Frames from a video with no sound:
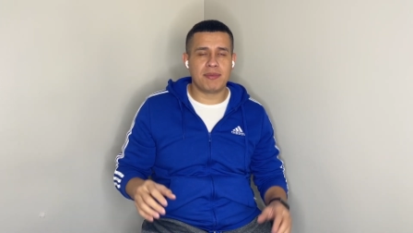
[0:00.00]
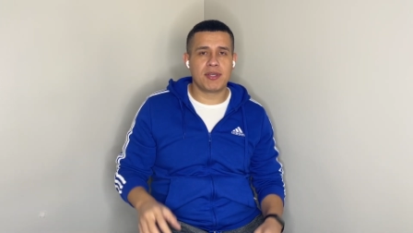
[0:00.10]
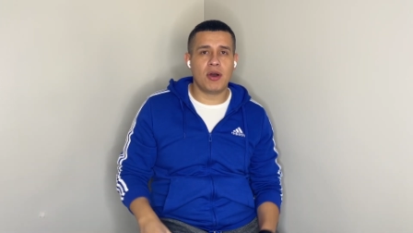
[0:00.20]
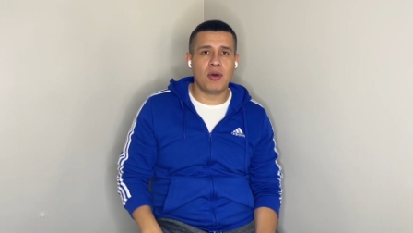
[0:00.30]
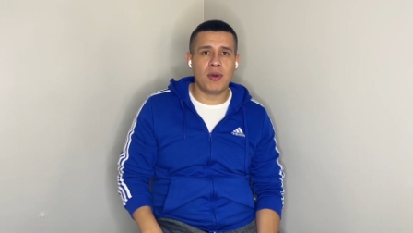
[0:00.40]

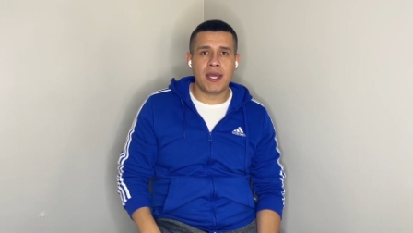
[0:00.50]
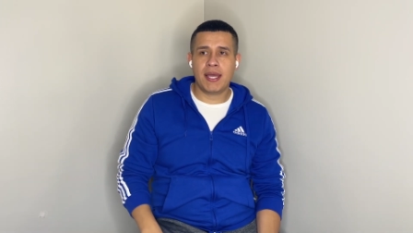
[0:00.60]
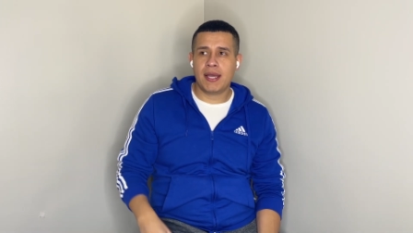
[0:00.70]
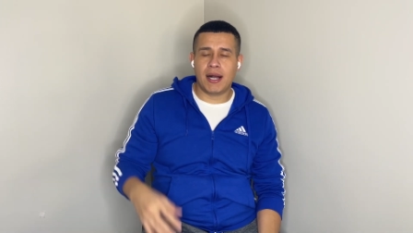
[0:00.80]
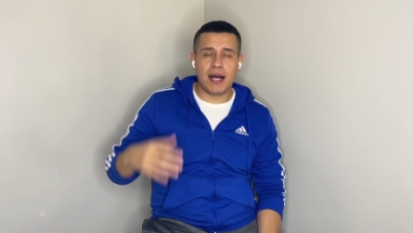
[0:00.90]
So
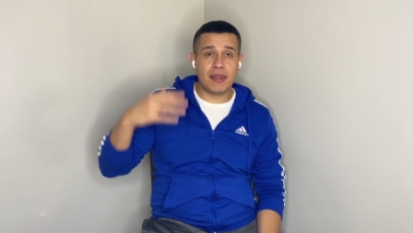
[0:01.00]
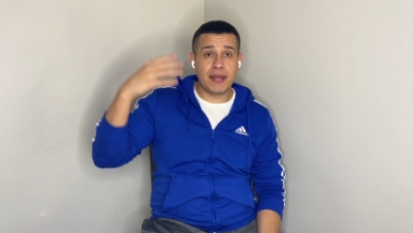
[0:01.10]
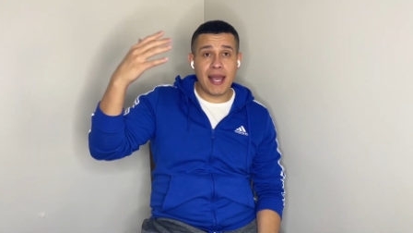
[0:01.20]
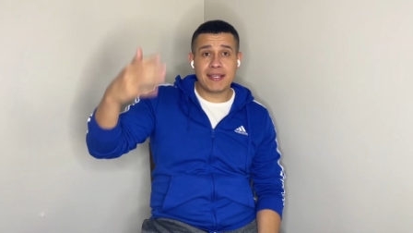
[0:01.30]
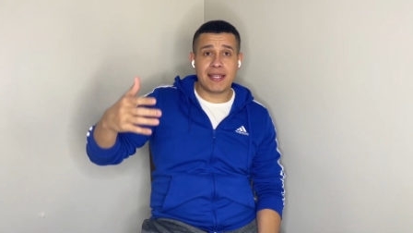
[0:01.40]
uh, the
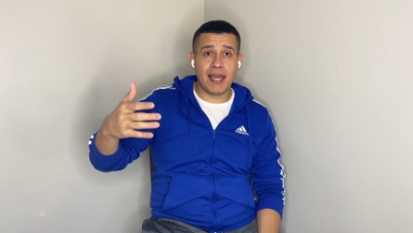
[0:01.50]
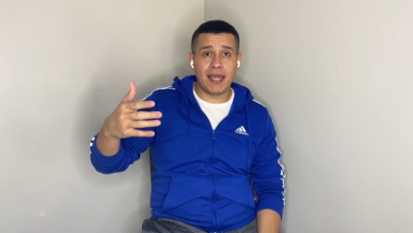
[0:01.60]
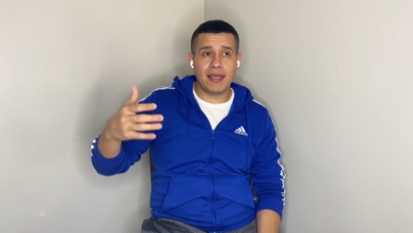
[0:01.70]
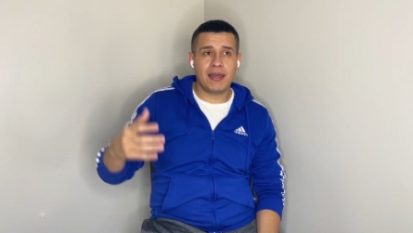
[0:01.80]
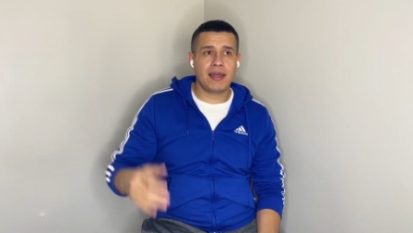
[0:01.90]
next
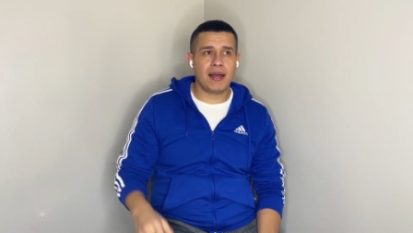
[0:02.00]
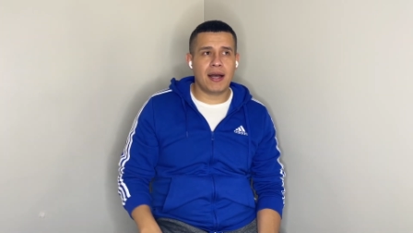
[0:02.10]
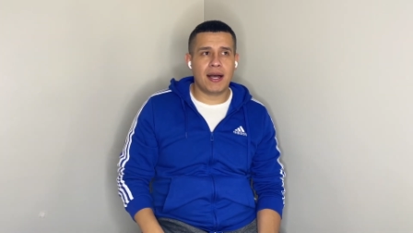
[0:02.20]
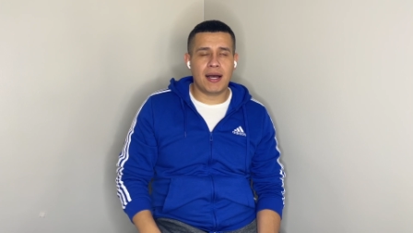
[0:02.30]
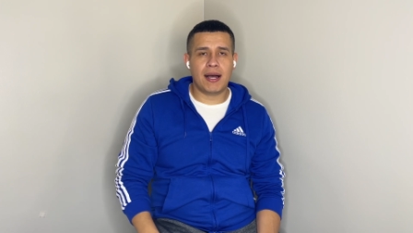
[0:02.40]
day,
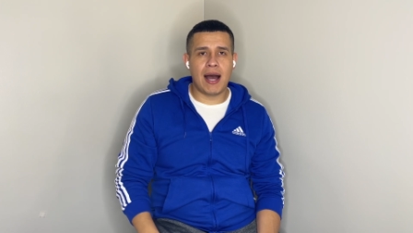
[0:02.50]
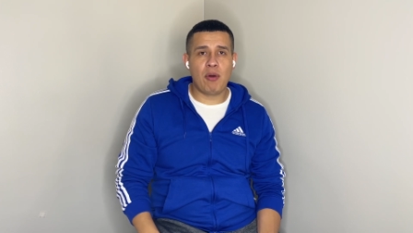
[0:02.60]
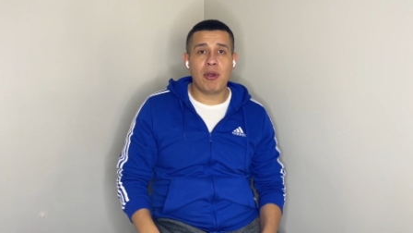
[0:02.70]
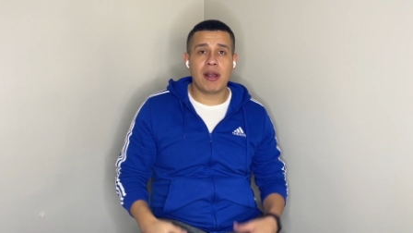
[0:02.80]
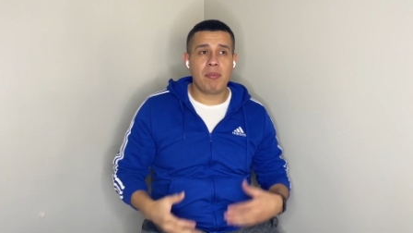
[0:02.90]
uh, I
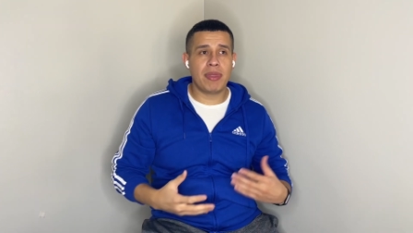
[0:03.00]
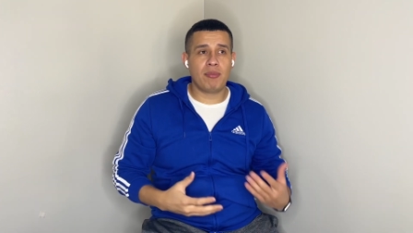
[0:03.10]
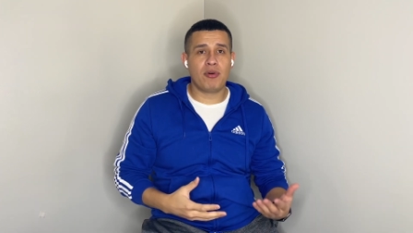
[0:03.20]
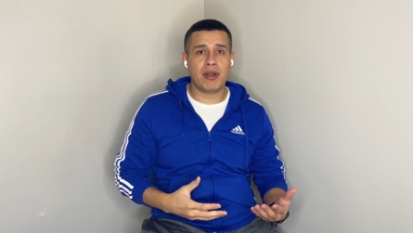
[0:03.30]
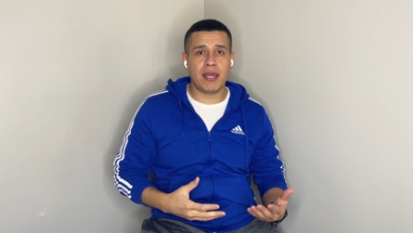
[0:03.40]
wake up in the
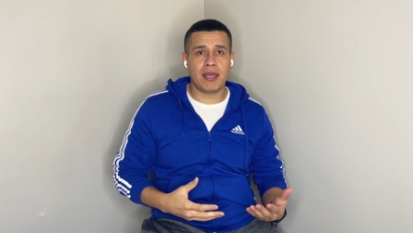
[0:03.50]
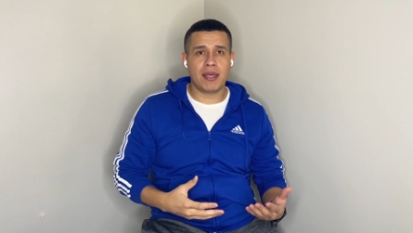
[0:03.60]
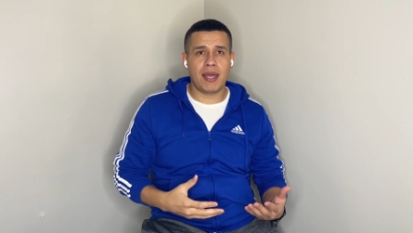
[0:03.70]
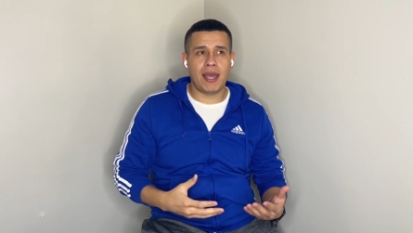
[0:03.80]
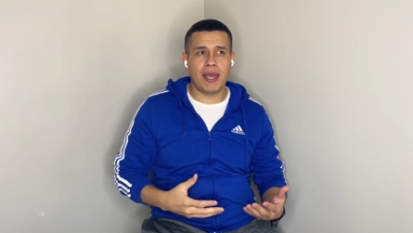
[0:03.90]
morning,
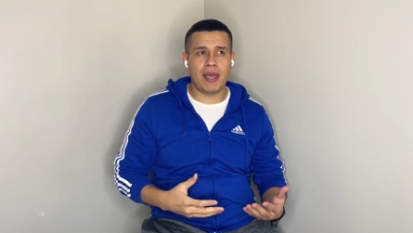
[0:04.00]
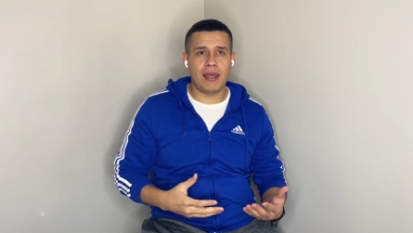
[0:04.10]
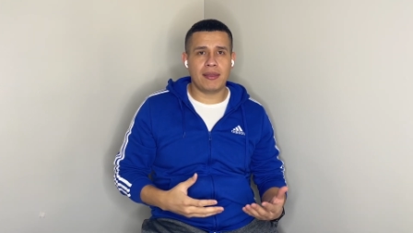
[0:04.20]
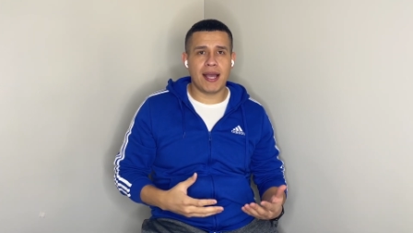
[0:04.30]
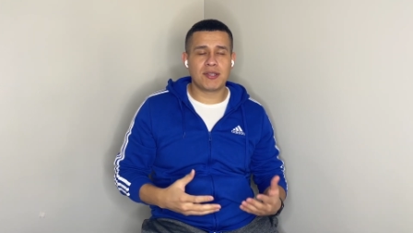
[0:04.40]

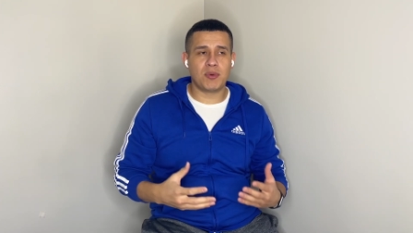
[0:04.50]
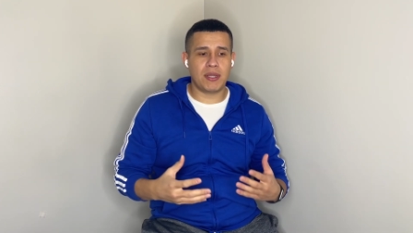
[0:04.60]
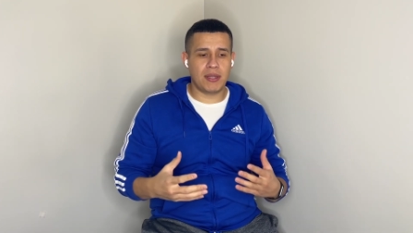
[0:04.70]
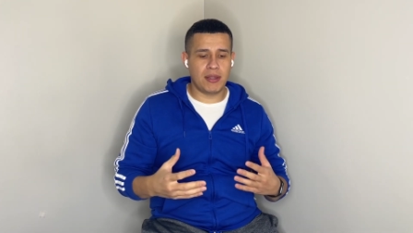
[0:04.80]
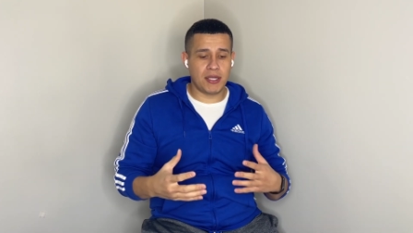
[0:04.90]
and that's
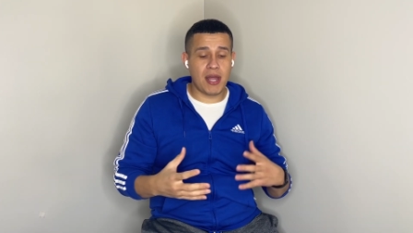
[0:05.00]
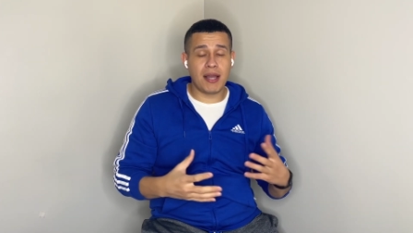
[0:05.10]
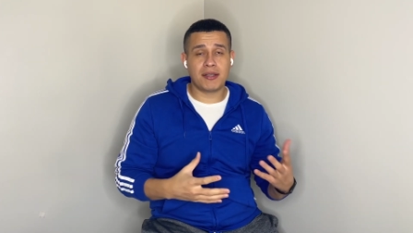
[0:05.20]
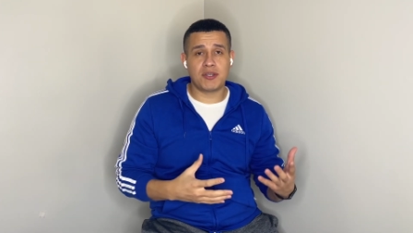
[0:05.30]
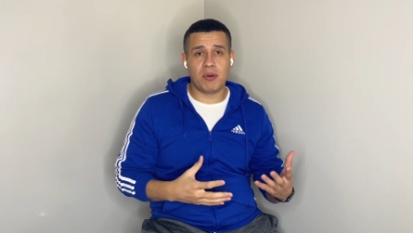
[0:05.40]
when the
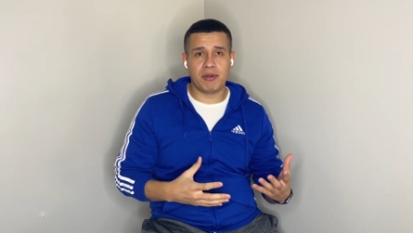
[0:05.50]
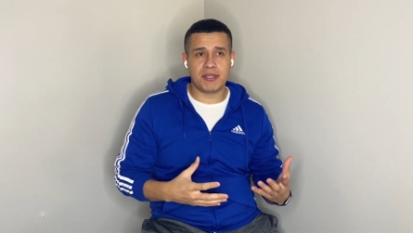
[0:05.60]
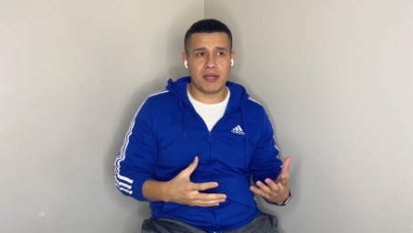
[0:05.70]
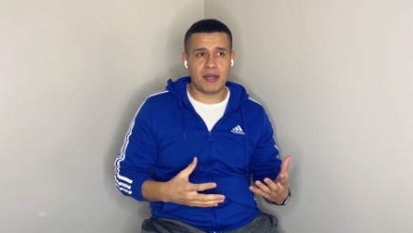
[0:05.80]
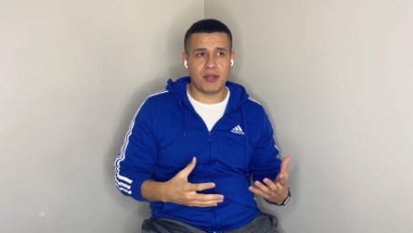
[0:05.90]
doctor told me to
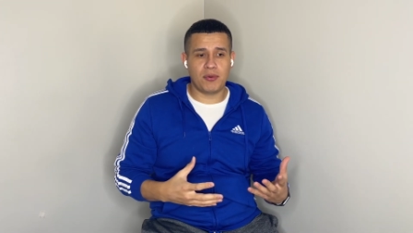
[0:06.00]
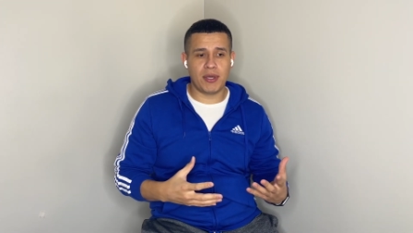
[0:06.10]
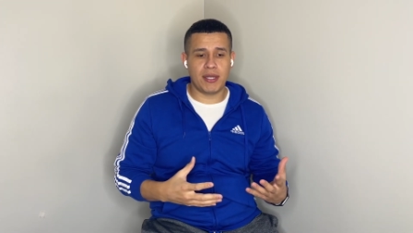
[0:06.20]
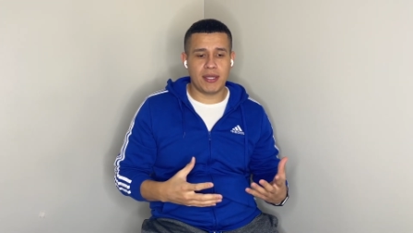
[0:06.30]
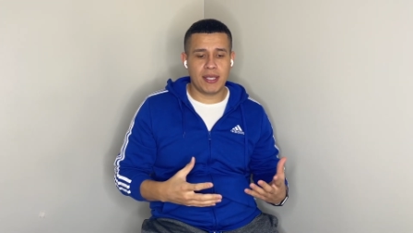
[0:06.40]
start
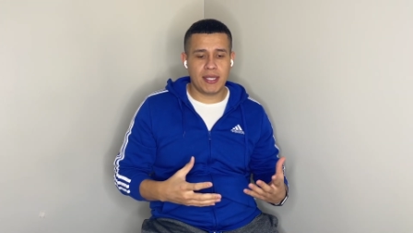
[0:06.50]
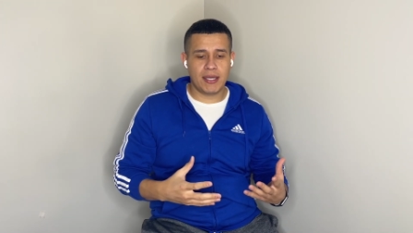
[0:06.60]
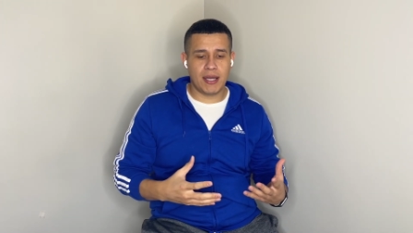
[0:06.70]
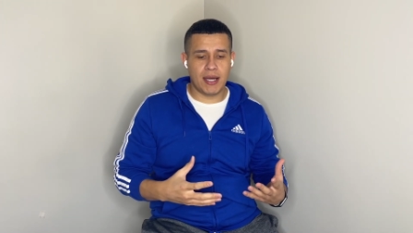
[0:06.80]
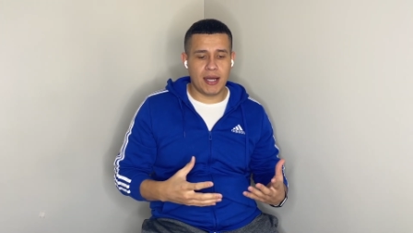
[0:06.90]
doing,
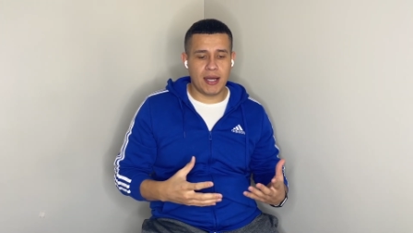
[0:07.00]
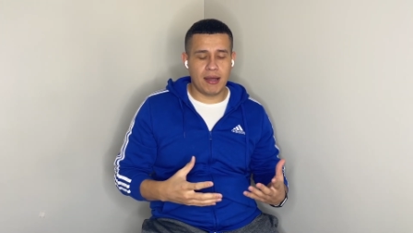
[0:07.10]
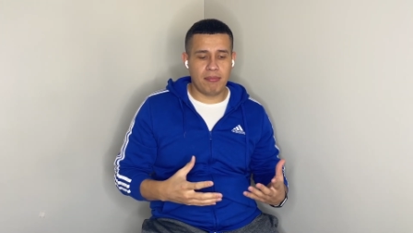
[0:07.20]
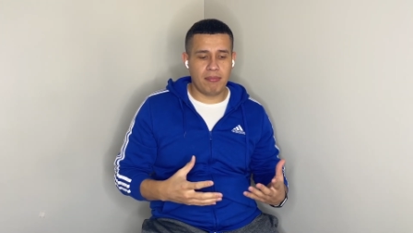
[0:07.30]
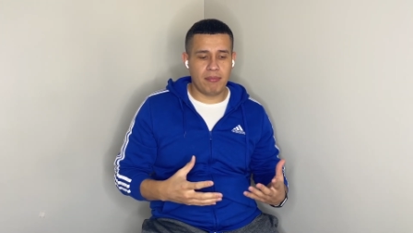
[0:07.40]

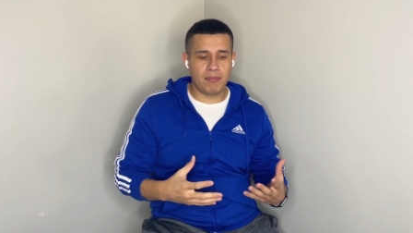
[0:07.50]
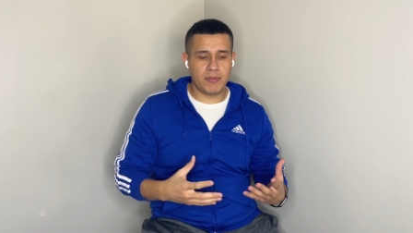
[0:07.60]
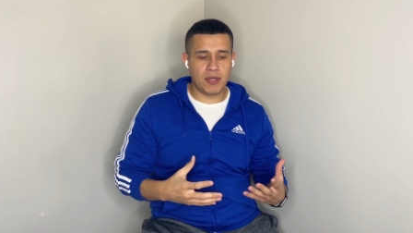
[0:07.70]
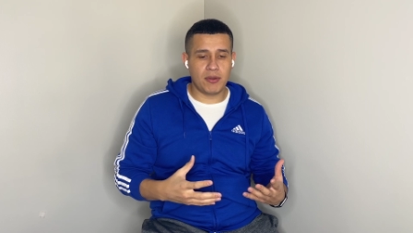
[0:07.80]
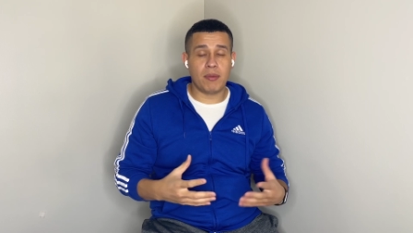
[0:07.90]
um,
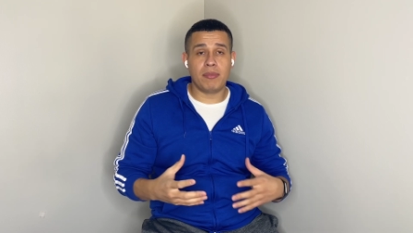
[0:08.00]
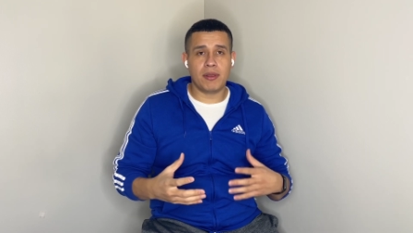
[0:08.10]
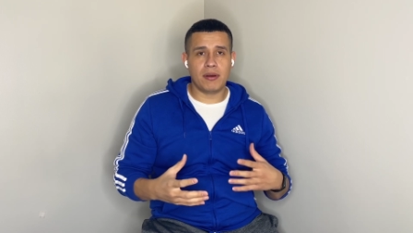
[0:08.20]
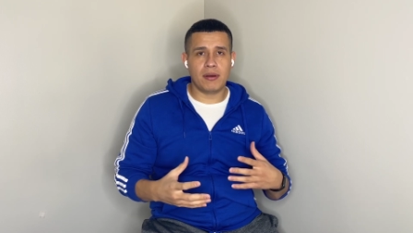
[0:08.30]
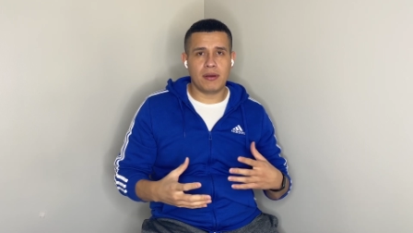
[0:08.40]
you know, the,
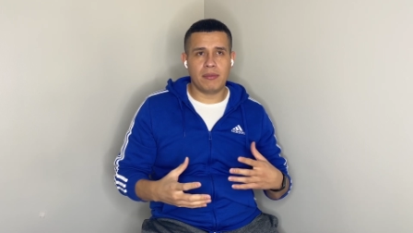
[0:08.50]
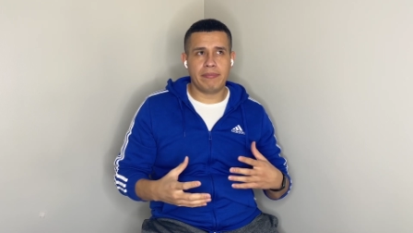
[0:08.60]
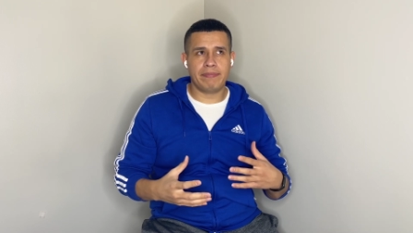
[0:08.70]
the,